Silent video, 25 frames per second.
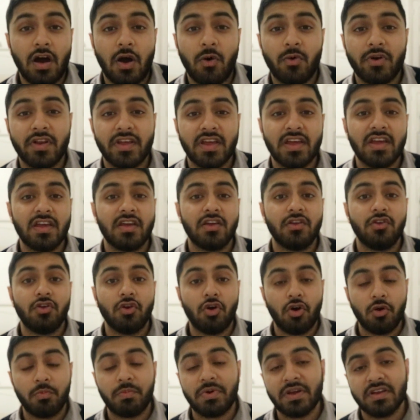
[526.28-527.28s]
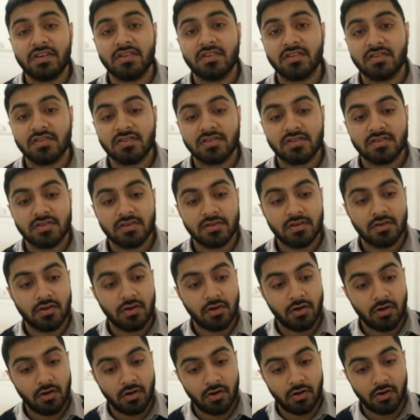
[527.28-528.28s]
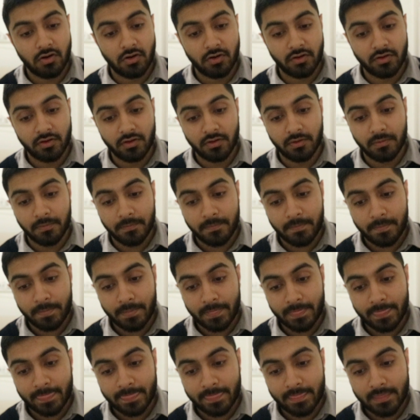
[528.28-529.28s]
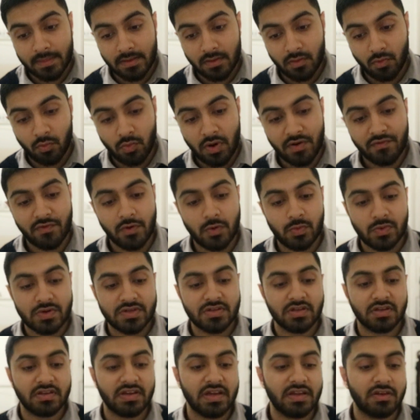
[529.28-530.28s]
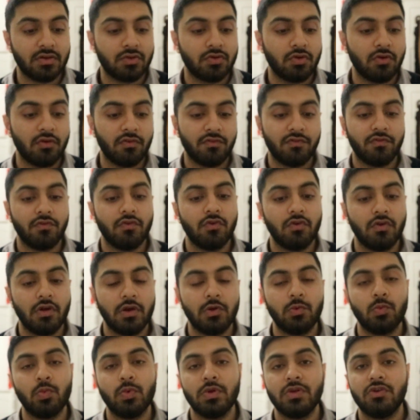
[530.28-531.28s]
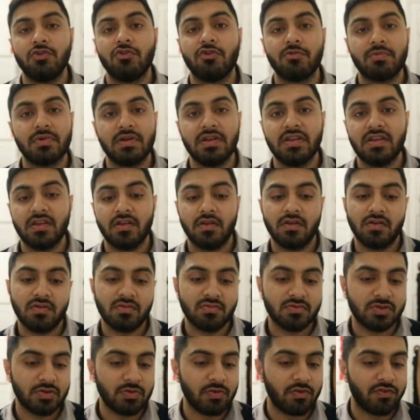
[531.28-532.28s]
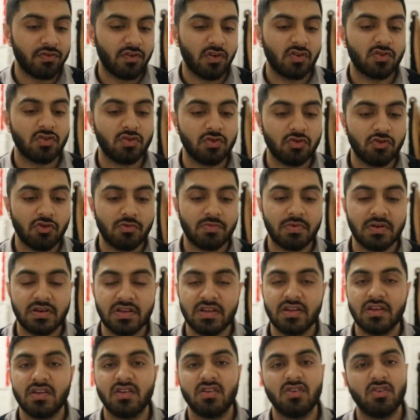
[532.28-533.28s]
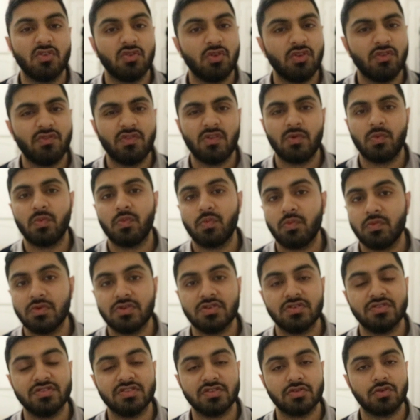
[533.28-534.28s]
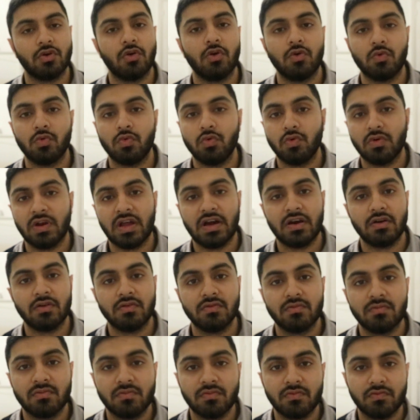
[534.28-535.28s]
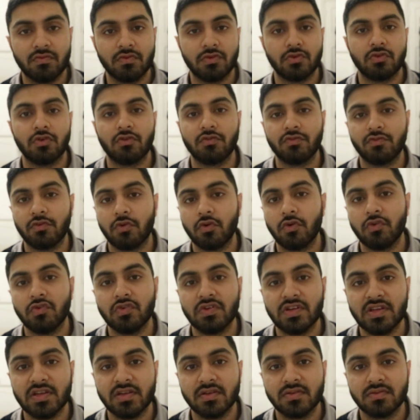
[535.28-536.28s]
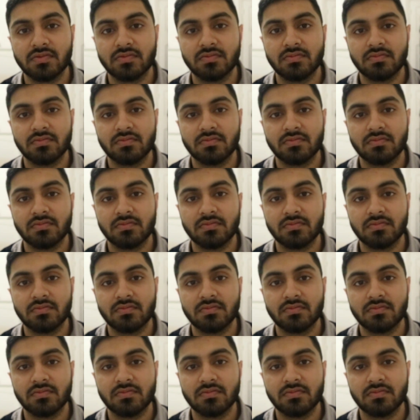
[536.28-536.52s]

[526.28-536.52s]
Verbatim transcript: I want to hear your opinions on whether we should get top four and win Europa League. Should we focus on Europa League or do you think we should just go all out for top four only?